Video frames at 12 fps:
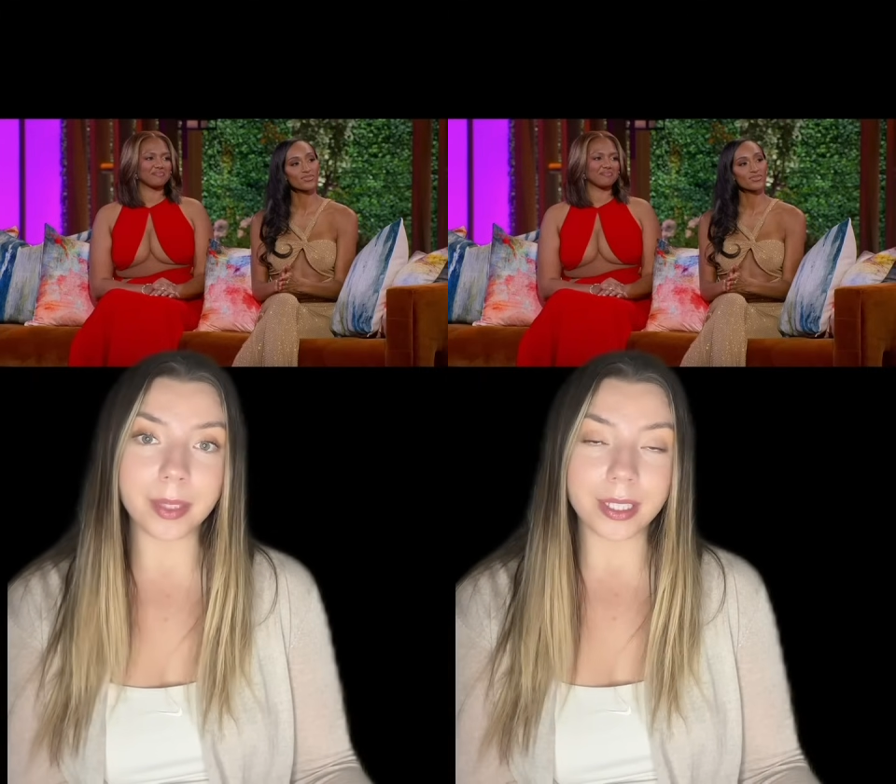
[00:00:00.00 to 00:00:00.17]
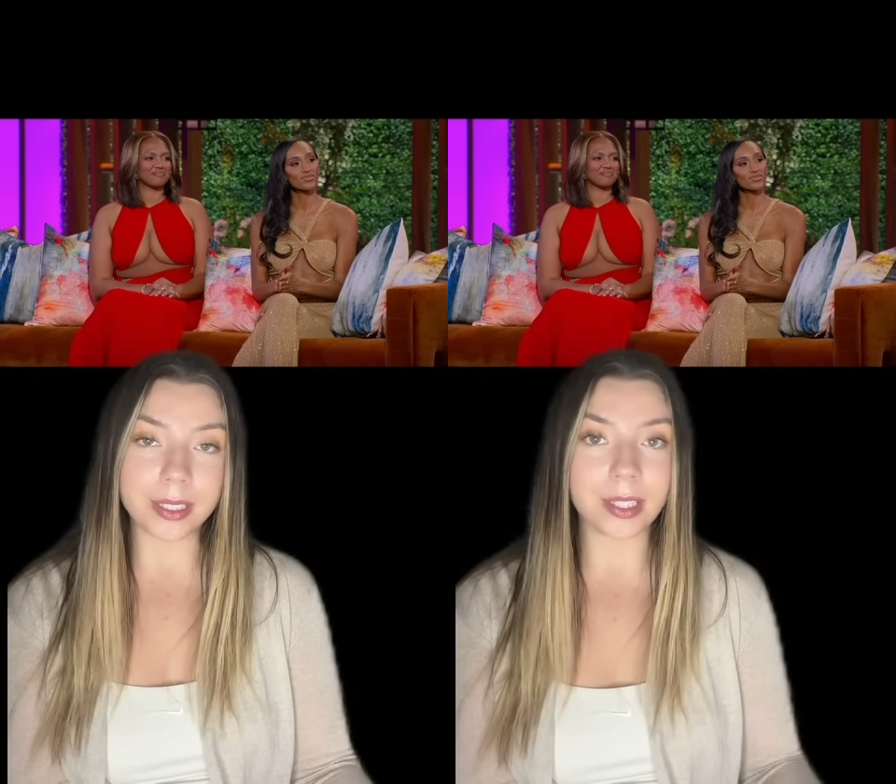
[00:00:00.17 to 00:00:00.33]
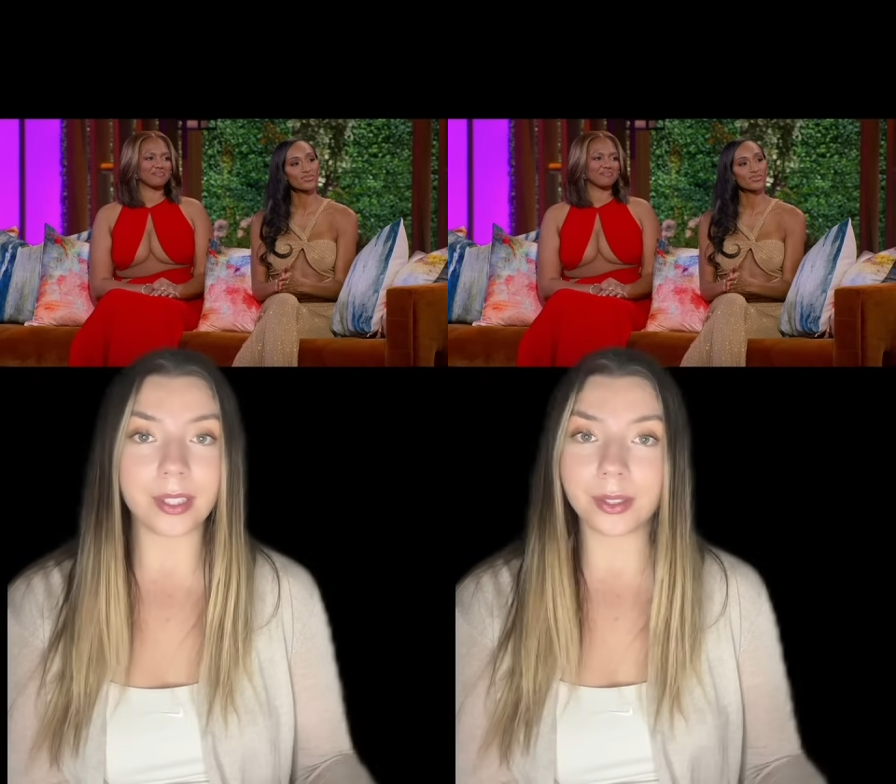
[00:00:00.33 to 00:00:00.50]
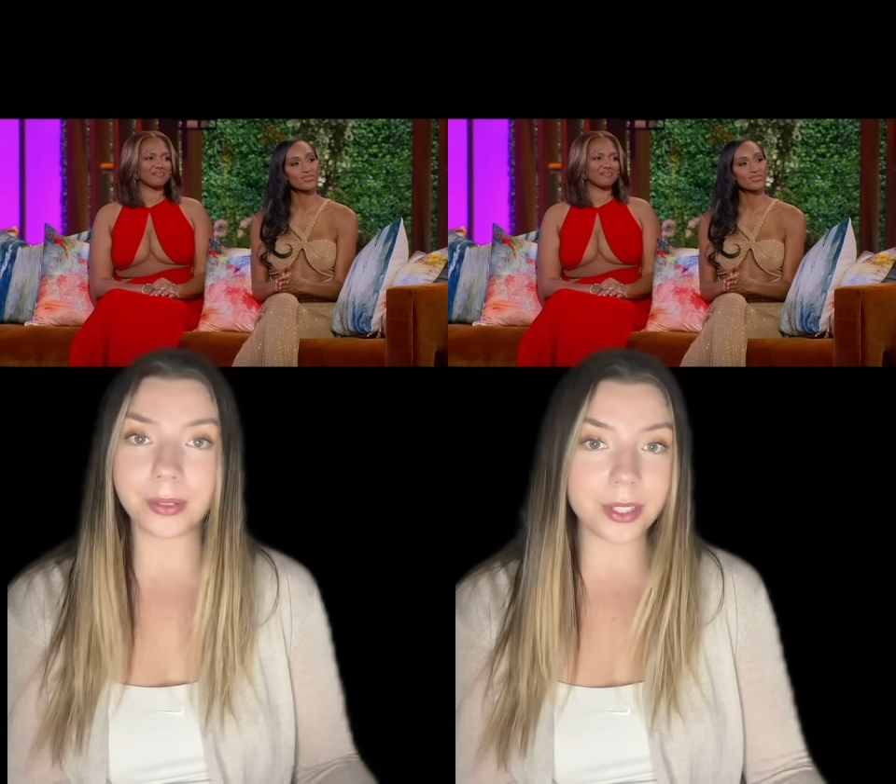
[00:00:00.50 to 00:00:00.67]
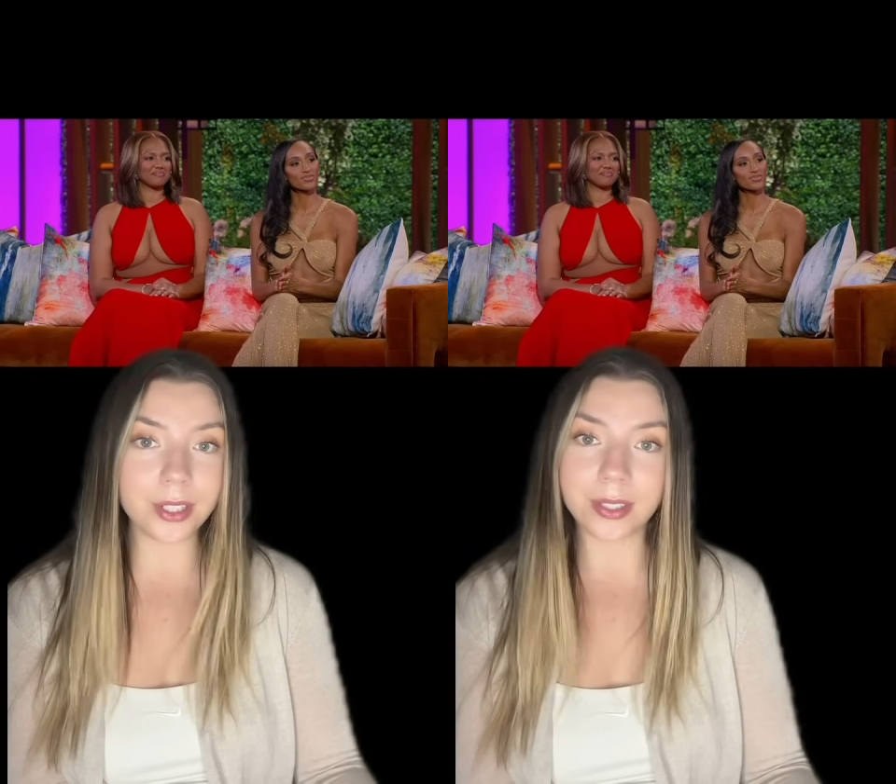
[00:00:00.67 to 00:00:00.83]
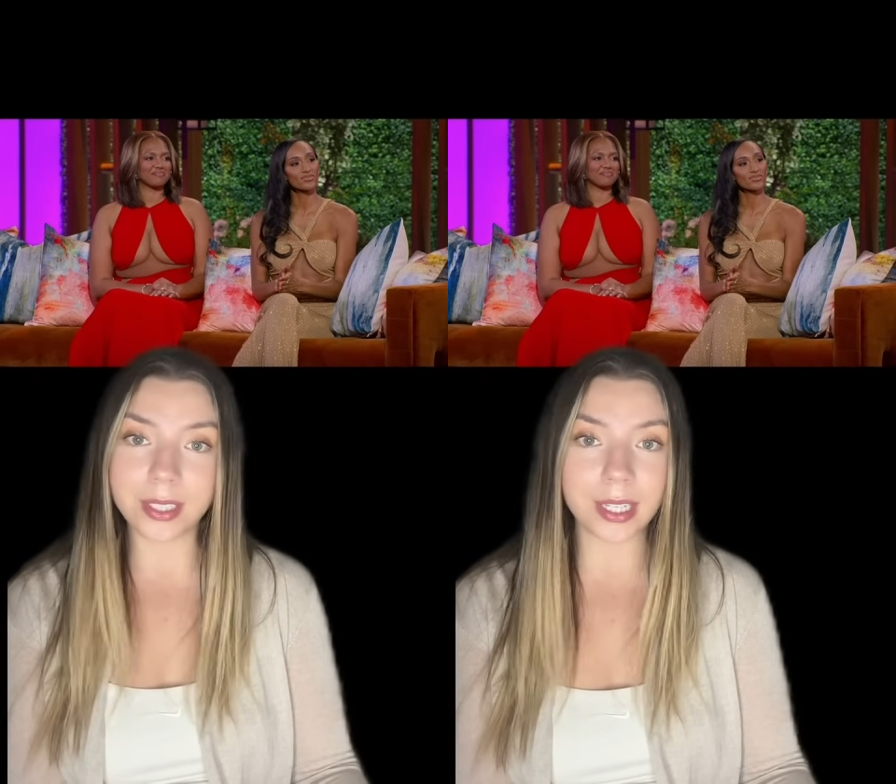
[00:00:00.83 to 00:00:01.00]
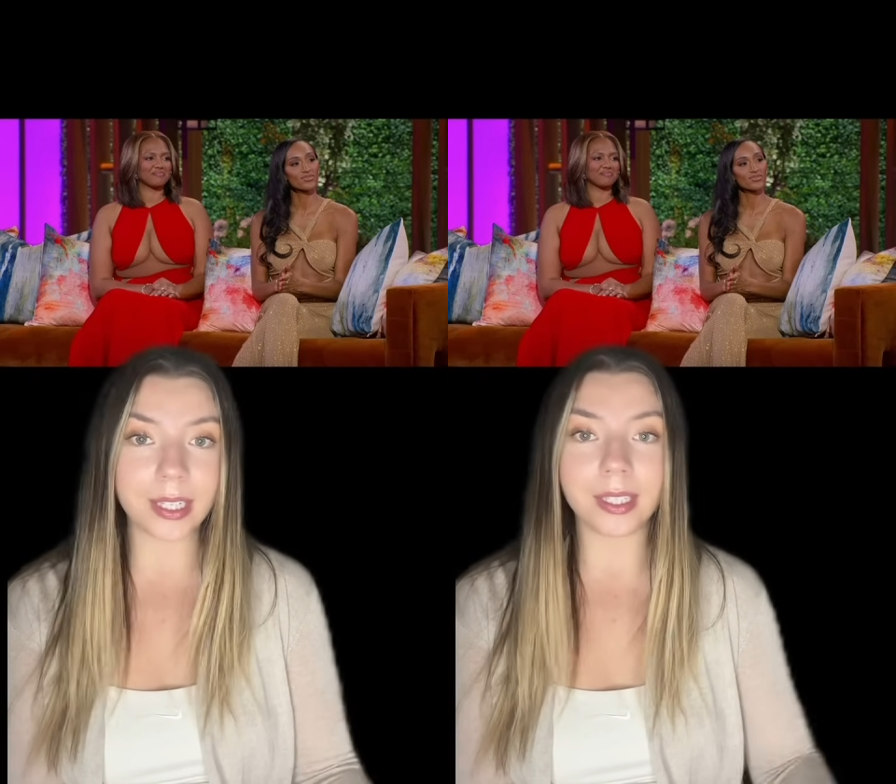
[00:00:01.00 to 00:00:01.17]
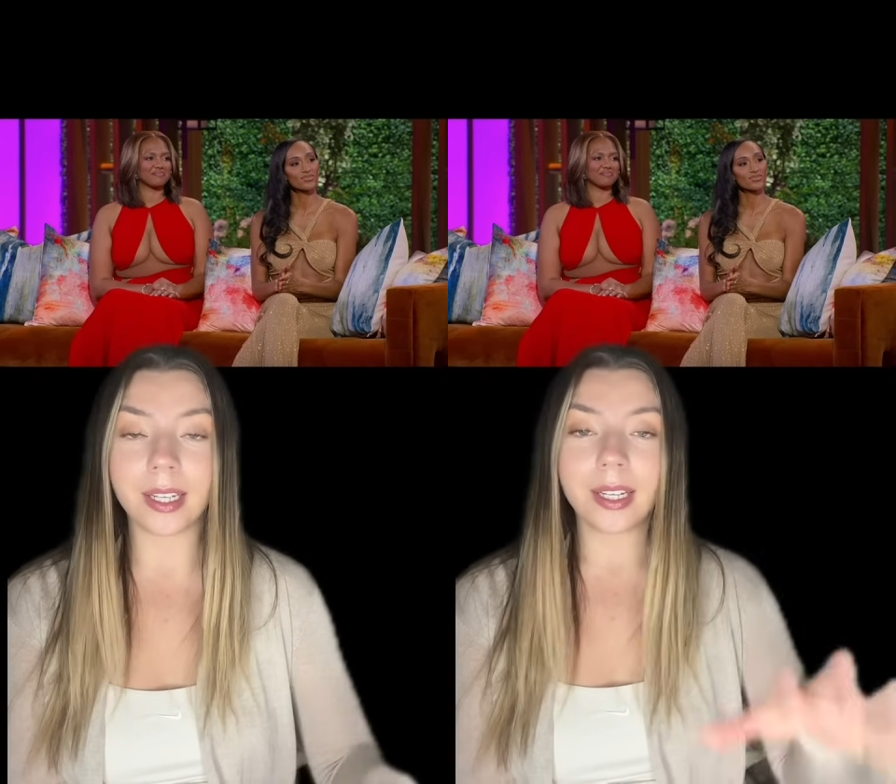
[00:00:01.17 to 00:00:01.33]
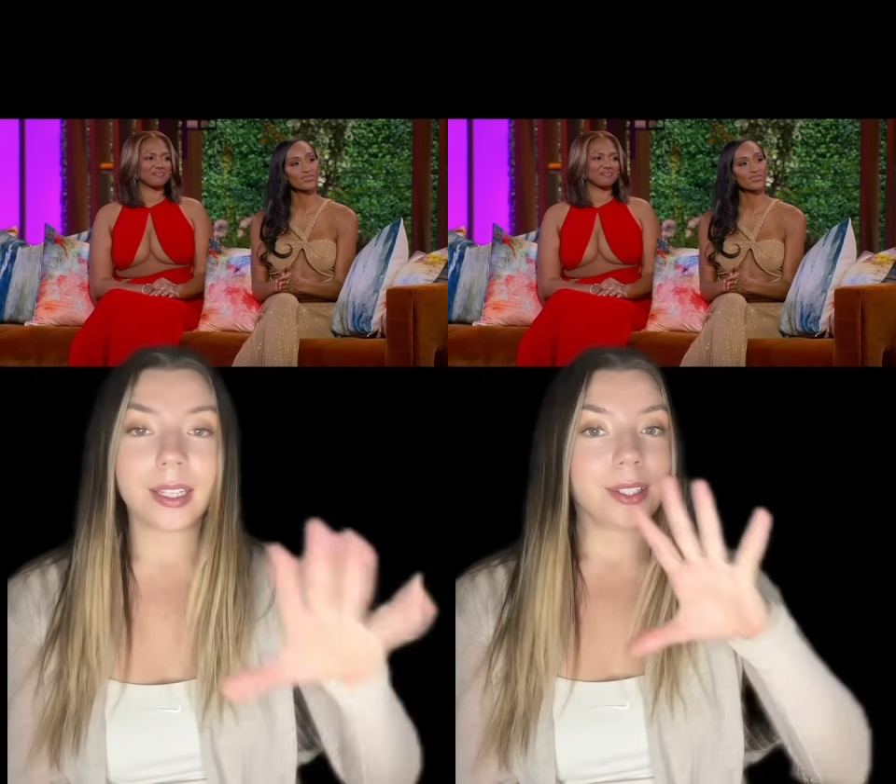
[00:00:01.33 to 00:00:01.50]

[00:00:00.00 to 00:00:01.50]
because I know what you said.